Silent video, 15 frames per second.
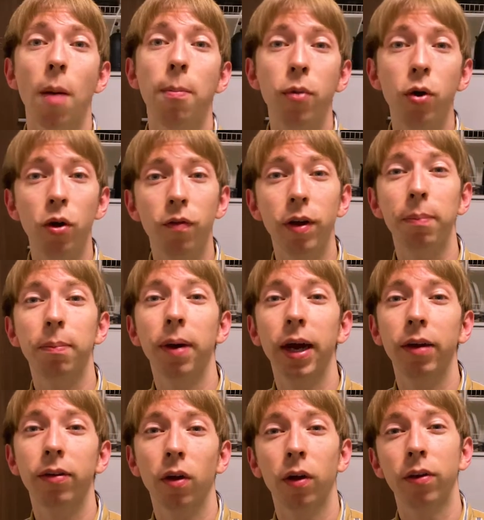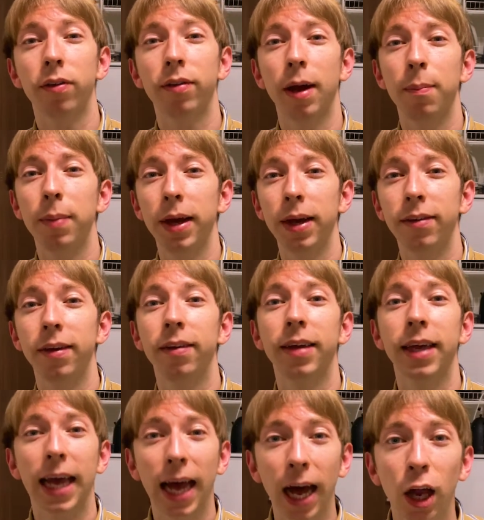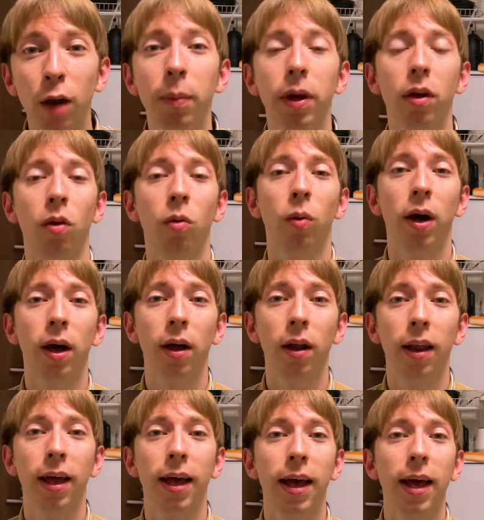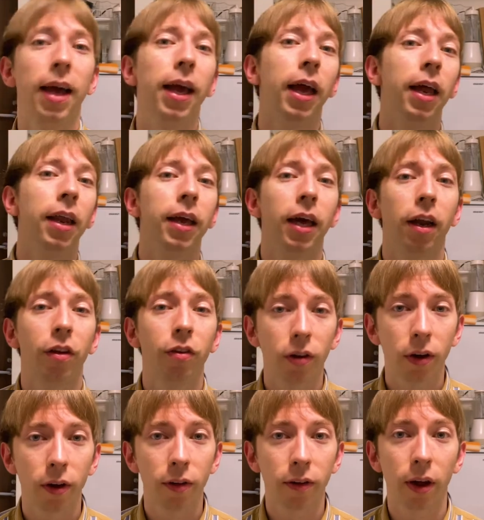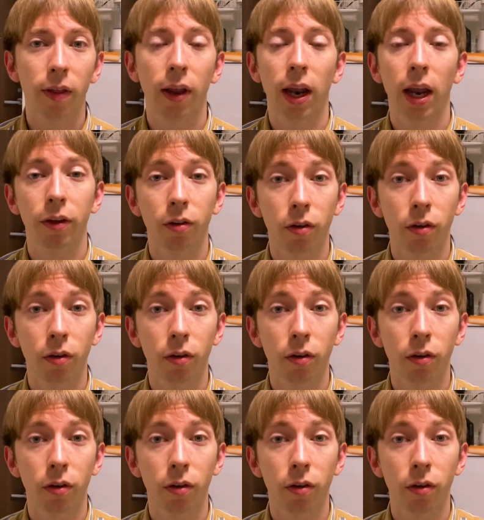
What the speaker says: movie based on set pieces can be done well. Indiana Jones and the Last